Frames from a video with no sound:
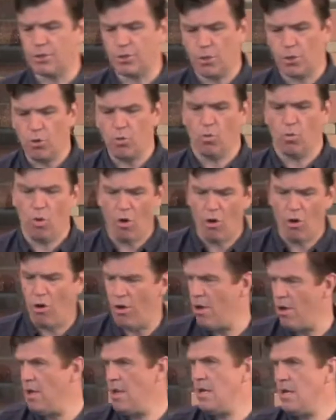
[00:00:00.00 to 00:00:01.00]
who were
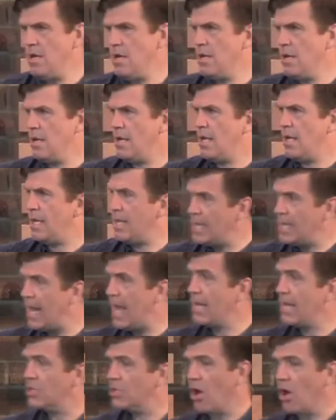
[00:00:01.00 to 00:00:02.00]
in
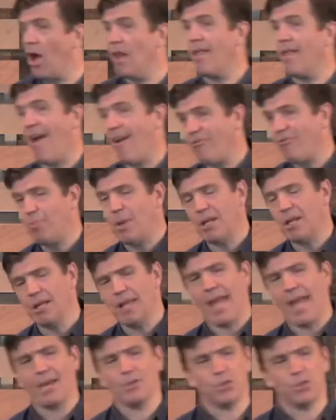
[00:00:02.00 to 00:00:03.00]
exile have been
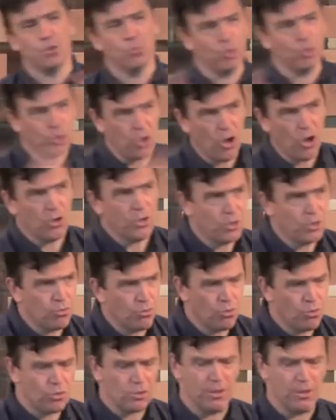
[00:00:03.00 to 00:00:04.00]
allowed to return to
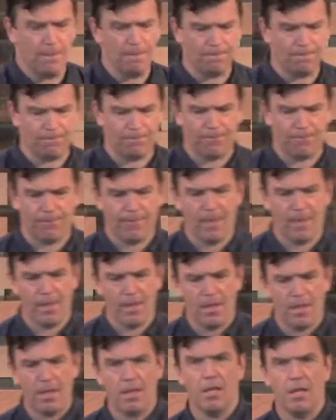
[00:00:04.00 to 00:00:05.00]
Jerusalem
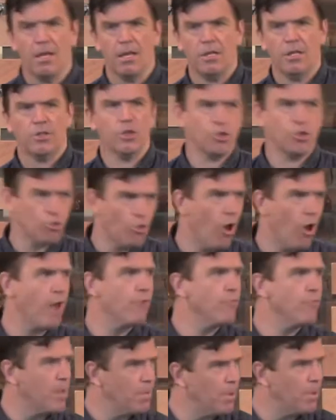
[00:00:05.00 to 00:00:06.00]
to try
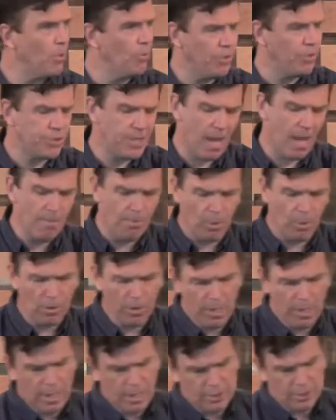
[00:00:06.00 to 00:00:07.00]
and rebuild the temple,
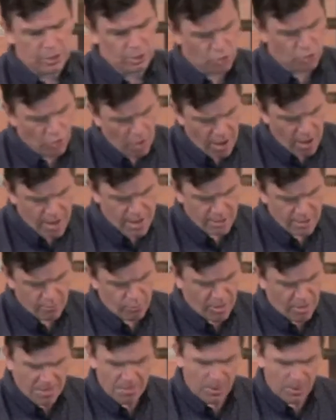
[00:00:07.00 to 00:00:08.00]
to try and
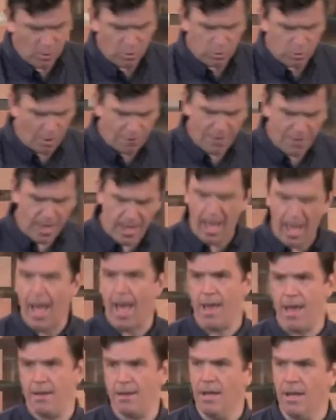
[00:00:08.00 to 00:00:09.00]
rebuild what they
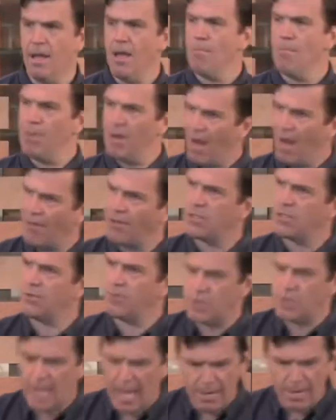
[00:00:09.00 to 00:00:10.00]
had, but others have
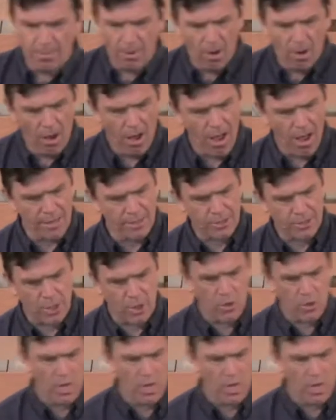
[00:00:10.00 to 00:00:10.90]
stayed behind. So